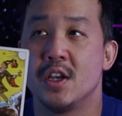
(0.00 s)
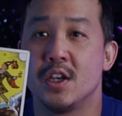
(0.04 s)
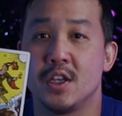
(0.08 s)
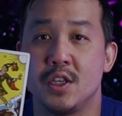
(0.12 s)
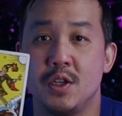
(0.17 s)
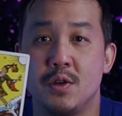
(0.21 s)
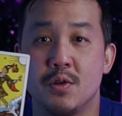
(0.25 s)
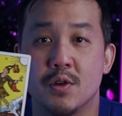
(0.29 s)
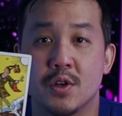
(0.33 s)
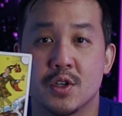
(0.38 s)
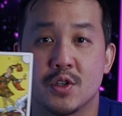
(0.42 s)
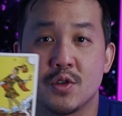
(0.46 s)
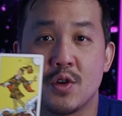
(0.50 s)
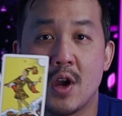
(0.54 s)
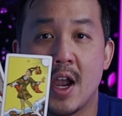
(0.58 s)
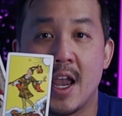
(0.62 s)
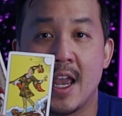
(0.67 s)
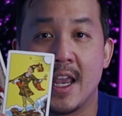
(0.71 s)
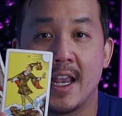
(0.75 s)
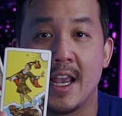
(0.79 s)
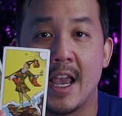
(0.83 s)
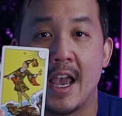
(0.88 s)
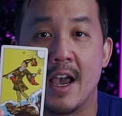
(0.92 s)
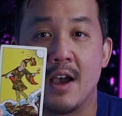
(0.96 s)
You are
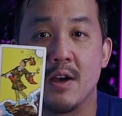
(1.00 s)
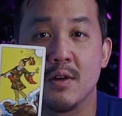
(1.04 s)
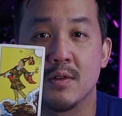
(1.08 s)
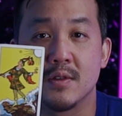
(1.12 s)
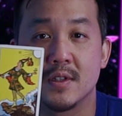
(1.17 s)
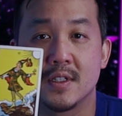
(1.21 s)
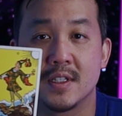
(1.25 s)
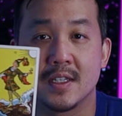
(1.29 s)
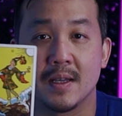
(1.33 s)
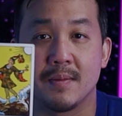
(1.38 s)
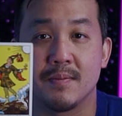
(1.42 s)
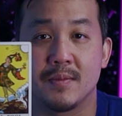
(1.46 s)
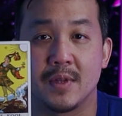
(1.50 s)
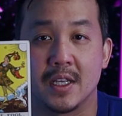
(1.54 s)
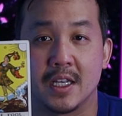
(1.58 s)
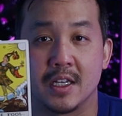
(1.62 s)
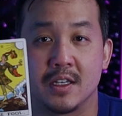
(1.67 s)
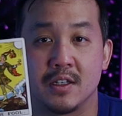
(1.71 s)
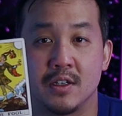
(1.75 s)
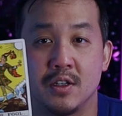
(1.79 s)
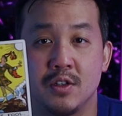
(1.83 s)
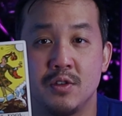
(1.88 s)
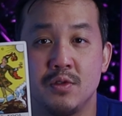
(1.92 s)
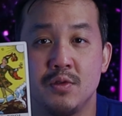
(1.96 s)
trying out
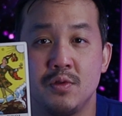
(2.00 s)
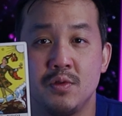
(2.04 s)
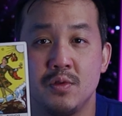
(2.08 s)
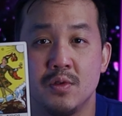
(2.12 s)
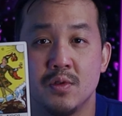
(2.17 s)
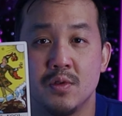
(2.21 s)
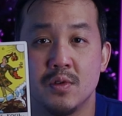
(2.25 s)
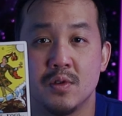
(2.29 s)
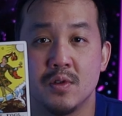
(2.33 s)
something new,